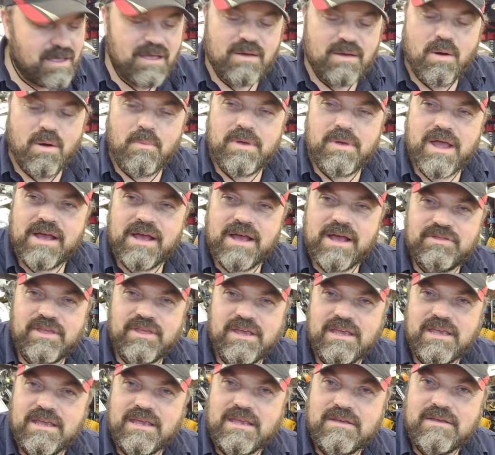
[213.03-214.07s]
when we had
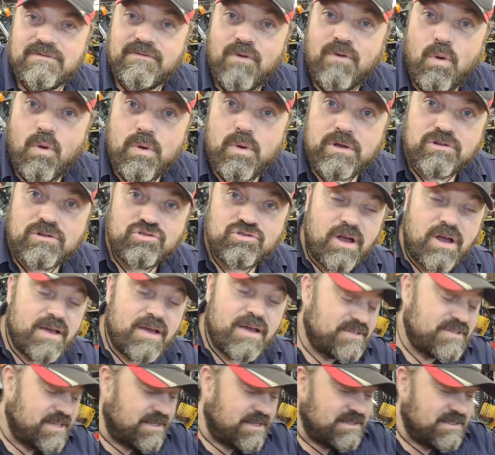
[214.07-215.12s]
the four-wheel
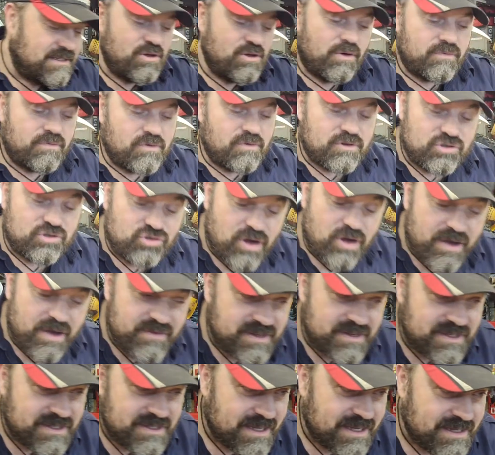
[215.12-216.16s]
drive centre, the off-road
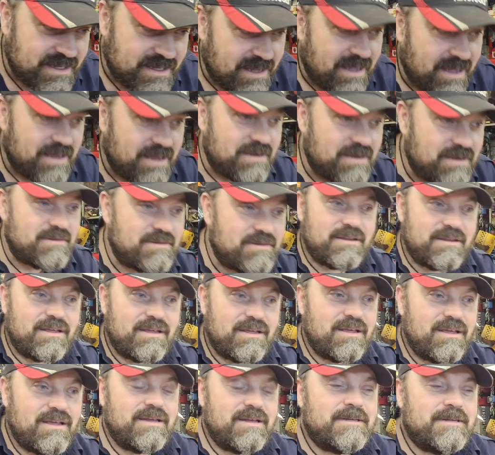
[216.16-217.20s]
driving centre, and
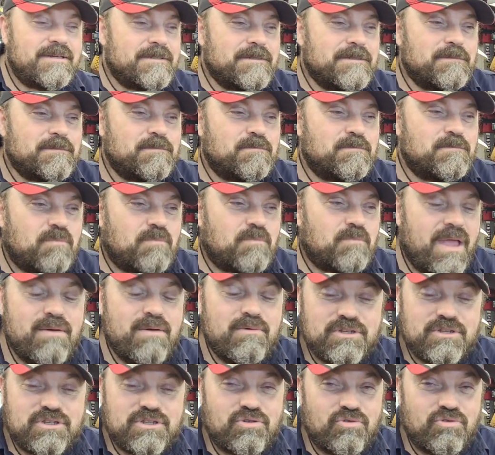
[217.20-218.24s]
it
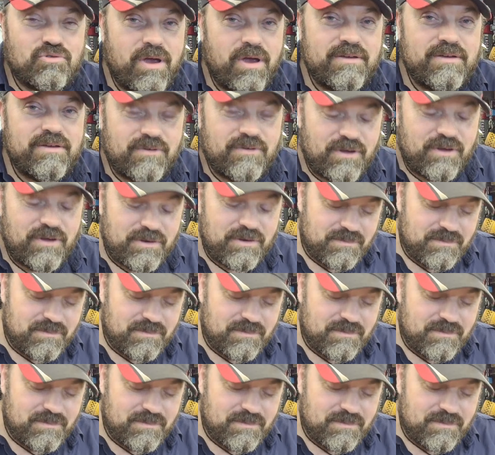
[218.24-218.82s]
was great fun.